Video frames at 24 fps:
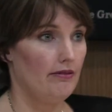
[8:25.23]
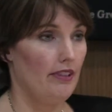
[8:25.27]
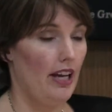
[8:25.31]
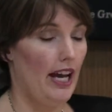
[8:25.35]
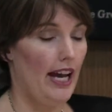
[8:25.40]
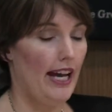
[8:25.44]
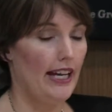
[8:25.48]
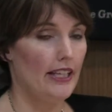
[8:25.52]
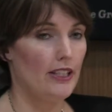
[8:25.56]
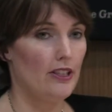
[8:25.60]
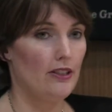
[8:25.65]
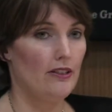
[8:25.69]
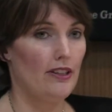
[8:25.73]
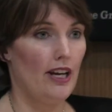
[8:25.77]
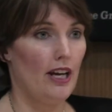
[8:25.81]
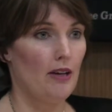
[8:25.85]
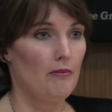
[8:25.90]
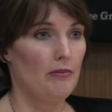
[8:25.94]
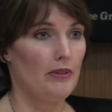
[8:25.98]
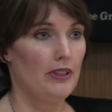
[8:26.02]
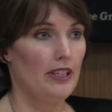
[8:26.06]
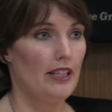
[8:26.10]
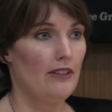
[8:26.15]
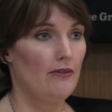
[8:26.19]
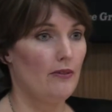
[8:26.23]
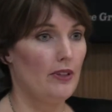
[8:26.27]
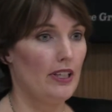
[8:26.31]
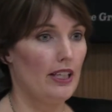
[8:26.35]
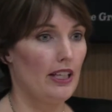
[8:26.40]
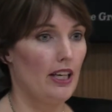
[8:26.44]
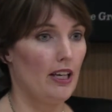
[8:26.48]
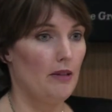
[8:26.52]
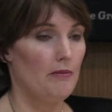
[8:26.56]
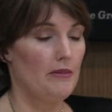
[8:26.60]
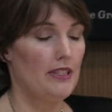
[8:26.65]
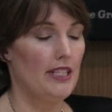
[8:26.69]
I do not believe when it
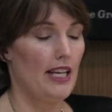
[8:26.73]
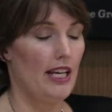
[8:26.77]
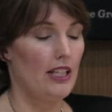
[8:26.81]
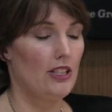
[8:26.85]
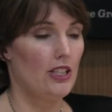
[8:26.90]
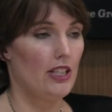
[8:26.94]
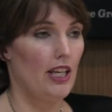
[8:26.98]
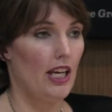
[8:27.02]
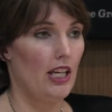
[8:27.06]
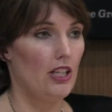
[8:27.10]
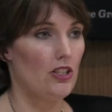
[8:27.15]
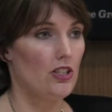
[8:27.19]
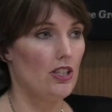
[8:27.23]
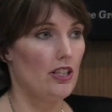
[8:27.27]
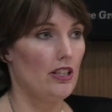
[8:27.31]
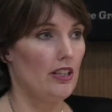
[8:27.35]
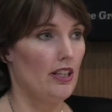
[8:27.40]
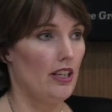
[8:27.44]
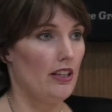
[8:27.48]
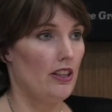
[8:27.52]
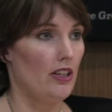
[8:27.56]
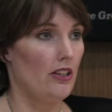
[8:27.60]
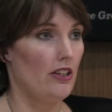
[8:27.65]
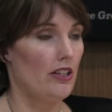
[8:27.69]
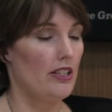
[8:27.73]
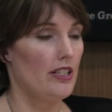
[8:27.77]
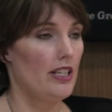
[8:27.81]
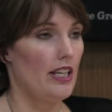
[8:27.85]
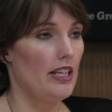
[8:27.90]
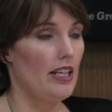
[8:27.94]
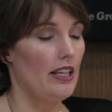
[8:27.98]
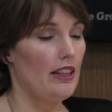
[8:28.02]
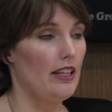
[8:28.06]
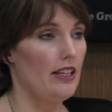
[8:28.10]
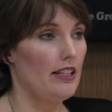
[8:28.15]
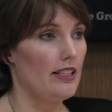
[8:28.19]
comes to education that there is
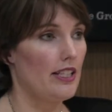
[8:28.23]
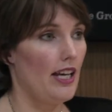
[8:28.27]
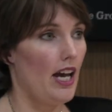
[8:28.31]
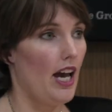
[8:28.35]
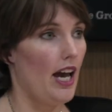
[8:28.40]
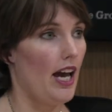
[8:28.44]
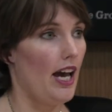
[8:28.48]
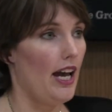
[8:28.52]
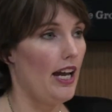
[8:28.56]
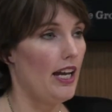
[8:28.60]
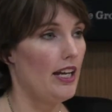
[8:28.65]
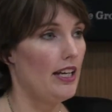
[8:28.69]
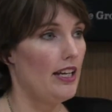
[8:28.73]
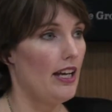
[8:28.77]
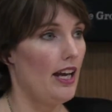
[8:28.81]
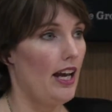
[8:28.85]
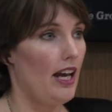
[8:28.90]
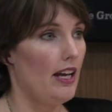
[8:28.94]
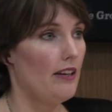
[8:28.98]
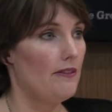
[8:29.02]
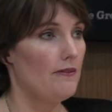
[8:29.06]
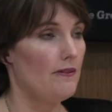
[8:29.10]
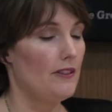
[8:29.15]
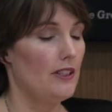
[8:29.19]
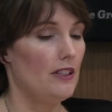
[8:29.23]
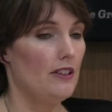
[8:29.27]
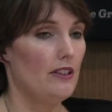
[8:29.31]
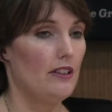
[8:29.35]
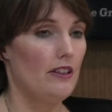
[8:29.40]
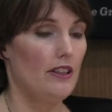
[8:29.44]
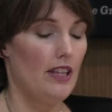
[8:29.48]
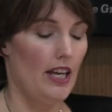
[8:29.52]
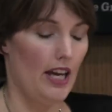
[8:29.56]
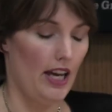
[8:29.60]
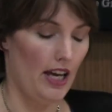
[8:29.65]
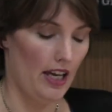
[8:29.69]
anything to hide. I feel
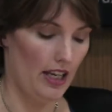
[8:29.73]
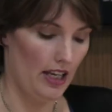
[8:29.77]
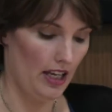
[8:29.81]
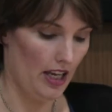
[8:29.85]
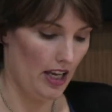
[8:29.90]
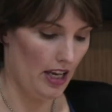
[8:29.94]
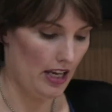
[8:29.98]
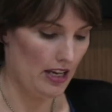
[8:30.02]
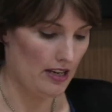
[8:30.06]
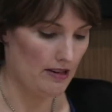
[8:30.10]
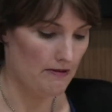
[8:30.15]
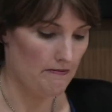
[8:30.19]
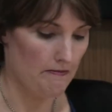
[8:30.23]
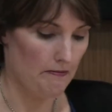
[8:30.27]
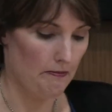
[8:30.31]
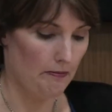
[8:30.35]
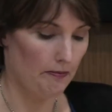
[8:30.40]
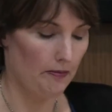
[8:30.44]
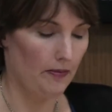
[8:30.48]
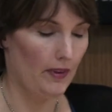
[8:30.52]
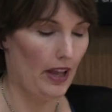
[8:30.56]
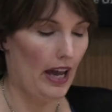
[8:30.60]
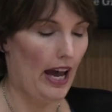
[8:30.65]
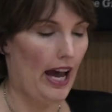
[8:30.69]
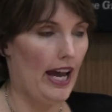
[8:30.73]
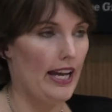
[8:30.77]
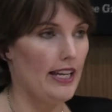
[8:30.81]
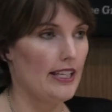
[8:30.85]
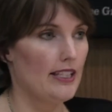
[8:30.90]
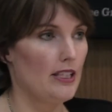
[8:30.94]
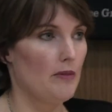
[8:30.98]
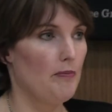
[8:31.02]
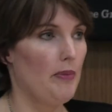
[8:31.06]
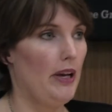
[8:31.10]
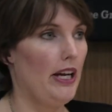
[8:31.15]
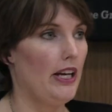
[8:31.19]
that I, as
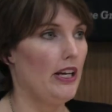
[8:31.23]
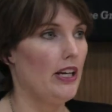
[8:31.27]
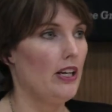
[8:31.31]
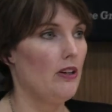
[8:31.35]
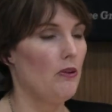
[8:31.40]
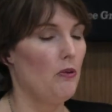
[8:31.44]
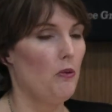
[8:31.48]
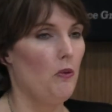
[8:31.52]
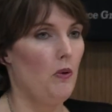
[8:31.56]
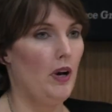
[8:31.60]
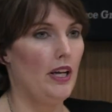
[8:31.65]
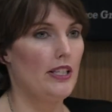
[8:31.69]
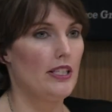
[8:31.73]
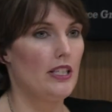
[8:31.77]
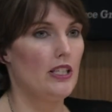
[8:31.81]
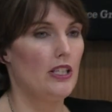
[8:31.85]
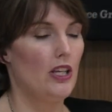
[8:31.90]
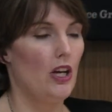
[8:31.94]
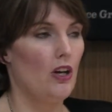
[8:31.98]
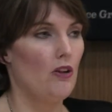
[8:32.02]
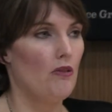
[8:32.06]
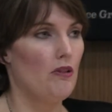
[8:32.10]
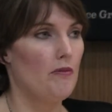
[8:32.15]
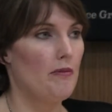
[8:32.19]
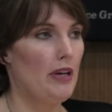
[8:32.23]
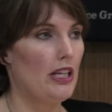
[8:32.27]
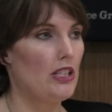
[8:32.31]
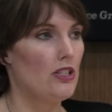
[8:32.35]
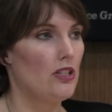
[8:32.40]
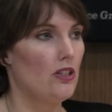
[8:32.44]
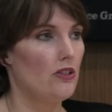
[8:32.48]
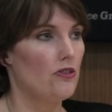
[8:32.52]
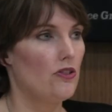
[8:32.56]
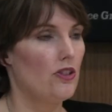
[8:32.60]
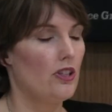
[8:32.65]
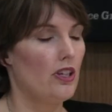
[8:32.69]
a parent, want to know what my
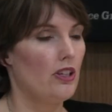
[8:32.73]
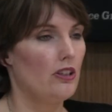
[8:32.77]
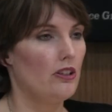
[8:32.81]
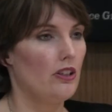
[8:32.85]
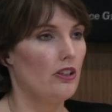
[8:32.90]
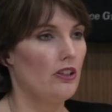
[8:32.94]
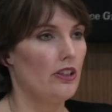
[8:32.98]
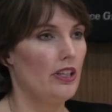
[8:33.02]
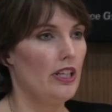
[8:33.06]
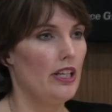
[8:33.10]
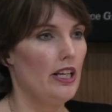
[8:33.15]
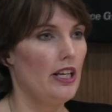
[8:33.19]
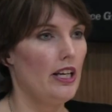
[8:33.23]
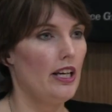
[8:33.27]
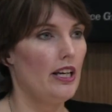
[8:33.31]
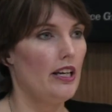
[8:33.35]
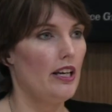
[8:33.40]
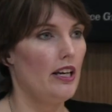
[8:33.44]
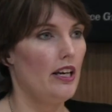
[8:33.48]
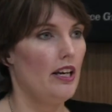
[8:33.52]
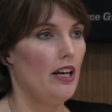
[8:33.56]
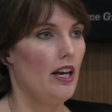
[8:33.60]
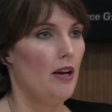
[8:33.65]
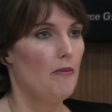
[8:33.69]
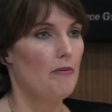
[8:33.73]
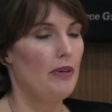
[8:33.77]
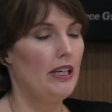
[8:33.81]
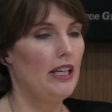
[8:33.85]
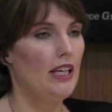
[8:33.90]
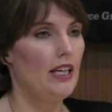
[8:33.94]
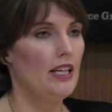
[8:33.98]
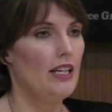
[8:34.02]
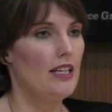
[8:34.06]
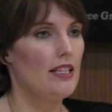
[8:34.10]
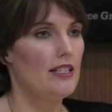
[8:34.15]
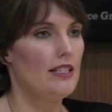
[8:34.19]
children are learning
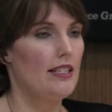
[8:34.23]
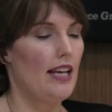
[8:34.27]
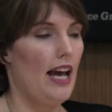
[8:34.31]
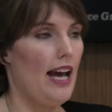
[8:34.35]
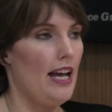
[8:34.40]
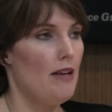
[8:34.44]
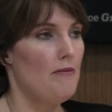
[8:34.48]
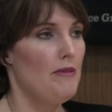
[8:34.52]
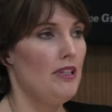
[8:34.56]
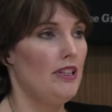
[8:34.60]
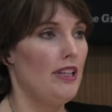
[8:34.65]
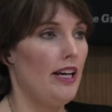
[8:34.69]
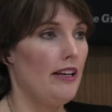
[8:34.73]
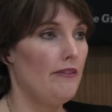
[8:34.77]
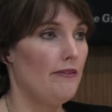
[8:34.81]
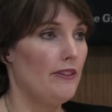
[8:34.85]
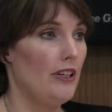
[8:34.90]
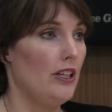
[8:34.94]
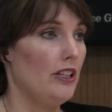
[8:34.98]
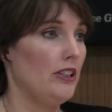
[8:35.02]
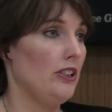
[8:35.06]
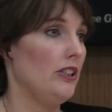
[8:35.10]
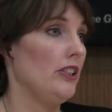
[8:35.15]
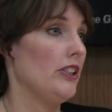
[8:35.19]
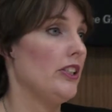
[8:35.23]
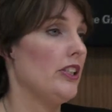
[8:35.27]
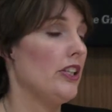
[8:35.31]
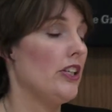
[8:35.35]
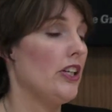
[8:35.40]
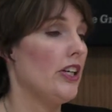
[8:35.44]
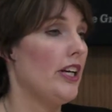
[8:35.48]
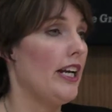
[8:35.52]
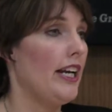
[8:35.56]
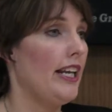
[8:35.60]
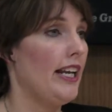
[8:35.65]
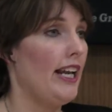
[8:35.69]
because I'm a lifelong
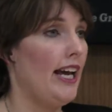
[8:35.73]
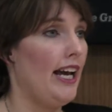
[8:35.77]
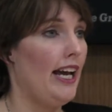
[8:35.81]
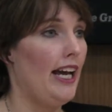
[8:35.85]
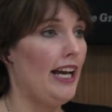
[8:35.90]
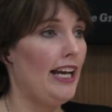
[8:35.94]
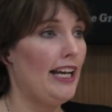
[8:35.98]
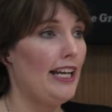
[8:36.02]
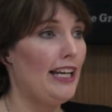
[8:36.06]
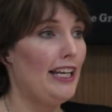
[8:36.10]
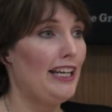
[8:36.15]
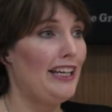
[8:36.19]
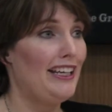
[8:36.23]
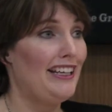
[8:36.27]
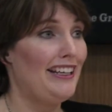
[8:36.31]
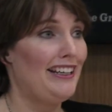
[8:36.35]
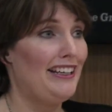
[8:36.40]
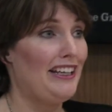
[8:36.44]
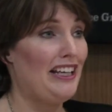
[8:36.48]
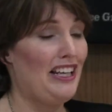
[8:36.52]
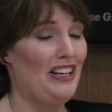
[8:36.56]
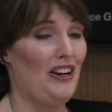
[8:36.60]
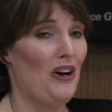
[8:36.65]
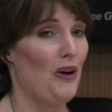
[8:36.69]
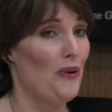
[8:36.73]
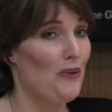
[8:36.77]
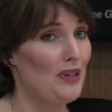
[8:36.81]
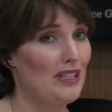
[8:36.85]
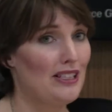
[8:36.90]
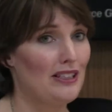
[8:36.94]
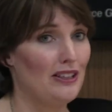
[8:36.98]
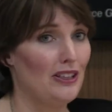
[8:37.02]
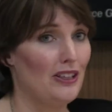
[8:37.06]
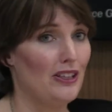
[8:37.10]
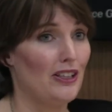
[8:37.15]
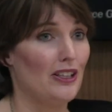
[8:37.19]
learner and I can
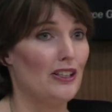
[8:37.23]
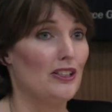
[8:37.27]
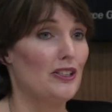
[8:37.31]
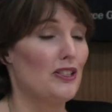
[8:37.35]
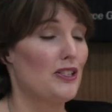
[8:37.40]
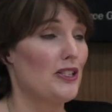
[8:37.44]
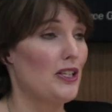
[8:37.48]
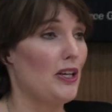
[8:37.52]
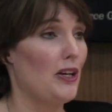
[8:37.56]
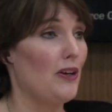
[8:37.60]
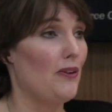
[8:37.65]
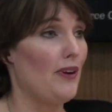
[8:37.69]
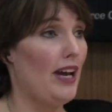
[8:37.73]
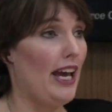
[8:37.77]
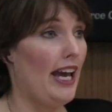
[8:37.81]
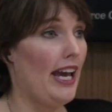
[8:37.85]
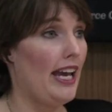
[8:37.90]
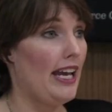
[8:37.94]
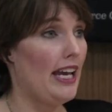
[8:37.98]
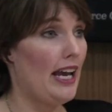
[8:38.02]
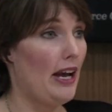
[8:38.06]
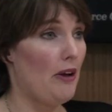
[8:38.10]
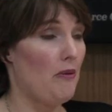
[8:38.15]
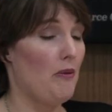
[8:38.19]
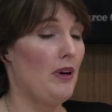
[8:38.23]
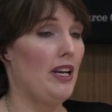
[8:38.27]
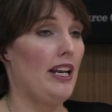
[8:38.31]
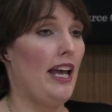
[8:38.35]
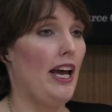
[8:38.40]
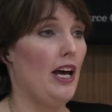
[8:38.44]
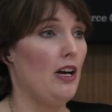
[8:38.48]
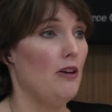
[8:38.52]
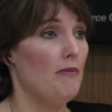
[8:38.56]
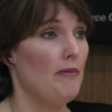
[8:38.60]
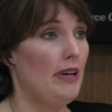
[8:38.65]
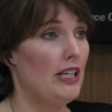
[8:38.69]
always learn. So A, I want to
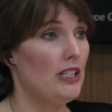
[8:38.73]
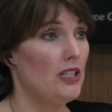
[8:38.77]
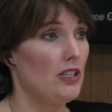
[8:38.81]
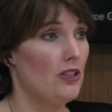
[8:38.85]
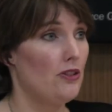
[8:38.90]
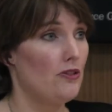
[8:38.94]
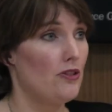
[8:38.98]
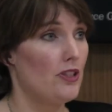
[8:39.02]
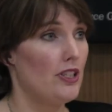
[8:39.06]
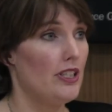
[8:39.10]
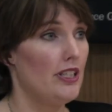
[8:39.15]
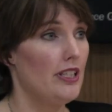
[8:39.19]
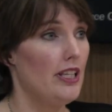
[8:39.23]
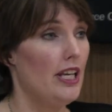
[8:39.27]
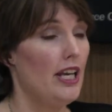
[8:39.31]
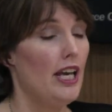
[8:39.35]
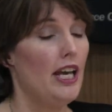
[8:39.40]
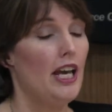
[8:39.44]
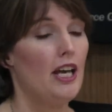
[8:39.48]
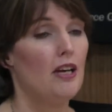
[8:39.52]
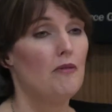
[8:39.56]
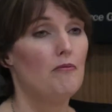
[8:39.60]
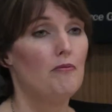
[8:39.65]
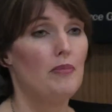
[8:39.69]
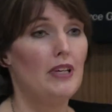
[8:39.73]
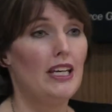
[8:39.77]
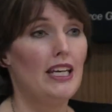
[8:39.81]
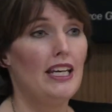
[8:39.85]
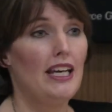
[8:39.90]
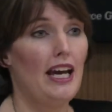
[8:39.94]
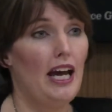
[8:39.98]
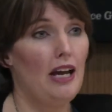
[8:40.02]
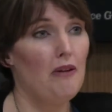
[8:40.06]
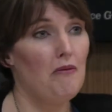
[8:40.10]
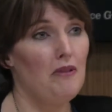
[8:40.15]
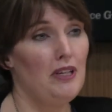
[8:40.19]
help my children. B,
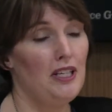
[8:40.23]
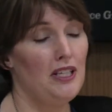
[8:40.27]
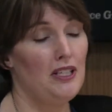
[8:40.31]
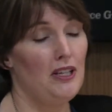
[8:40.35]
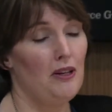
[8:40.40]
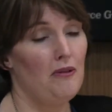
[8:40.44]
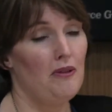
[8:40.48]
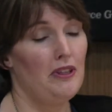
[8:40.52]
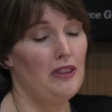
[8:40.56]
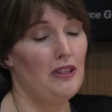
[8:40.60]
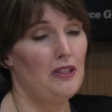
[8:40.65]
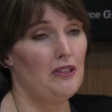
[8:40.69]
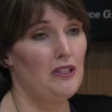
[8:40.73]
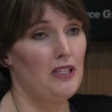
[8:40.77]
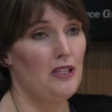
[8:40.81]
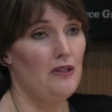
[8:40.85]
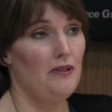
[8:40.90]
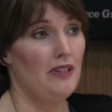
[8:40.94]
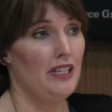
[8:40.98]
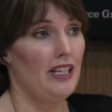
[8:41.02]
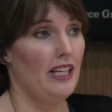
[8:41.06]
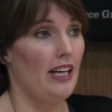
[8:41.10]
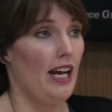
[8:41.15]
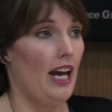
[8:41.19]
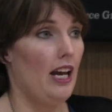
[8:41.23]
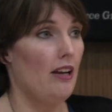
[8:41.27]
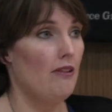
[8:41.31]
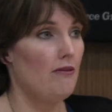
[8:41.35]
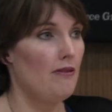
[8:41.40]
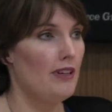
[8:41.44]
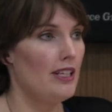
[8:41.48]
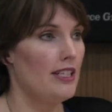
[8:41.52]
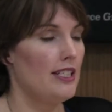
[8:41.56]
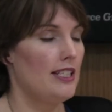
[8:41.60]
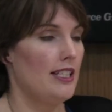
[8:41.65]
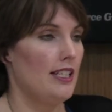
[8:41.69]
I want to know what they're doing. I
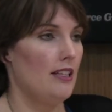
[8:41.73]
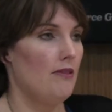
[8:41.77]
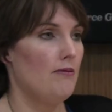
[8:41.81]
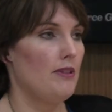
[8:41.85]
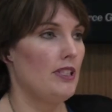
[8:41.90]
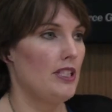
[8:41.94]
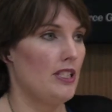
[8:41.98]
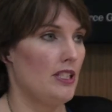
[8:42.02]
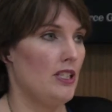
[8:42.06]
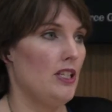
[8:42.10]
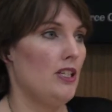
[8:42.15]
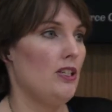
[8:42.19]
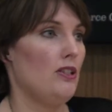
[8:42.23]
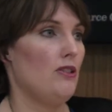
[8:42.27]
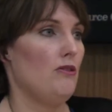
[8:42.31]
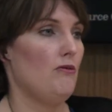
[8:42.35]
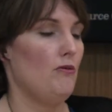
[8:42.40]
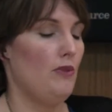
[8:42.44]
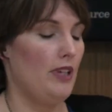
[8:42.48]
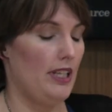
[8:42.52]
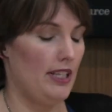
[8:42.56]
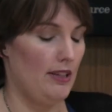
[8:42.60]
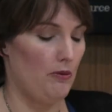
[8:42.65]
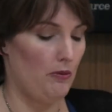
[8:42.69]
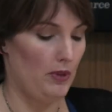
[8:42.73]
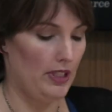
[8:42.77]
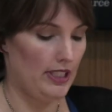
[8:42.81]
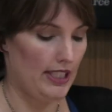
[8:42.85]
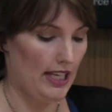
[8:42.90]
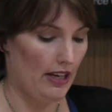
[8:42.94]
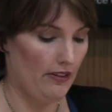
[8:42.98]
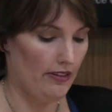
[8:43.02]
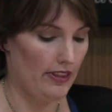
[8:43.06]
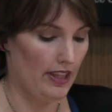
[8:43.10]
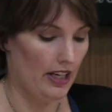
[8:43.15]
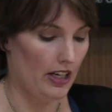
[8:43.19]
want to see what's new, what's
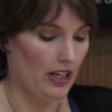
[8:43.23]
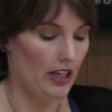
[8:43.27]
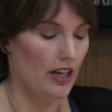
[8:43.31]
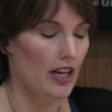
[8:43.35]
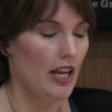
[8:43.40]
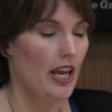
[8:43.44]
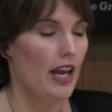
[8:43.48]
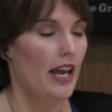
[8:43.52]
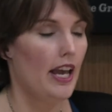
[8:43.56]
out there.